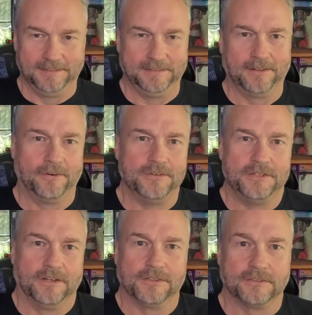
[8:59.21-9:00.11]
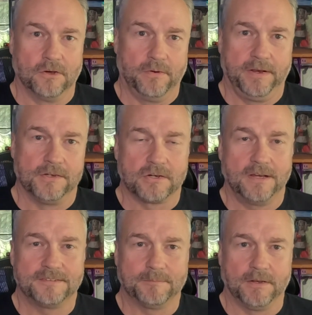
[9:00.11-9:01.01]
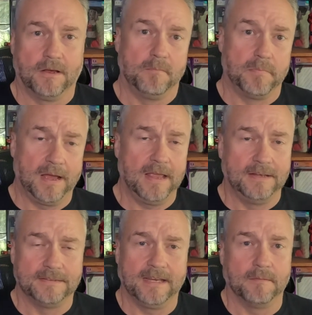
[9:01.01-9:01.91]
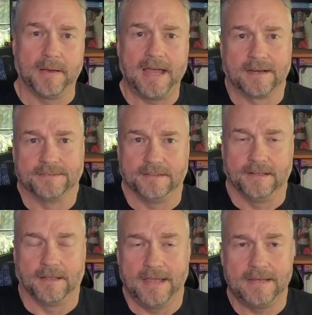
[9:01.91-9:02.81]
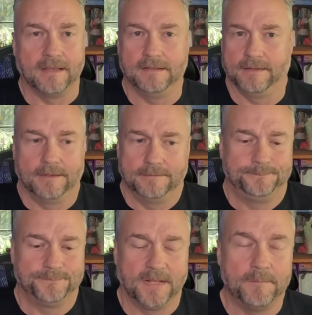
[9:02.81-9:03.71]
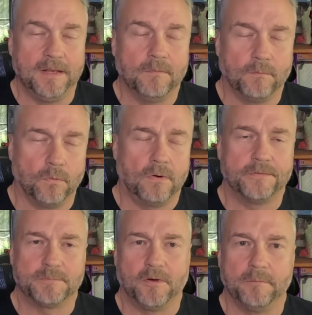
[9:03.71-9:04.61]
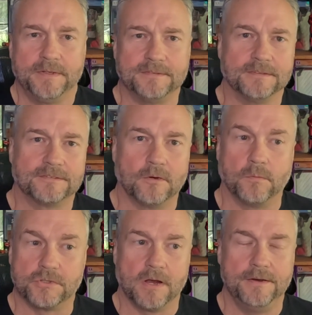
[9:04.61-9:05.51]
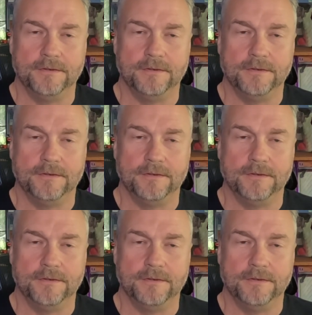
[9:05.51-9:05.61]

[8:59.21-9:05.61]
Dillard's. You can just go in and try something on, buy it and take it back because I didn't like it. I mean, we're all small business, so we're trying to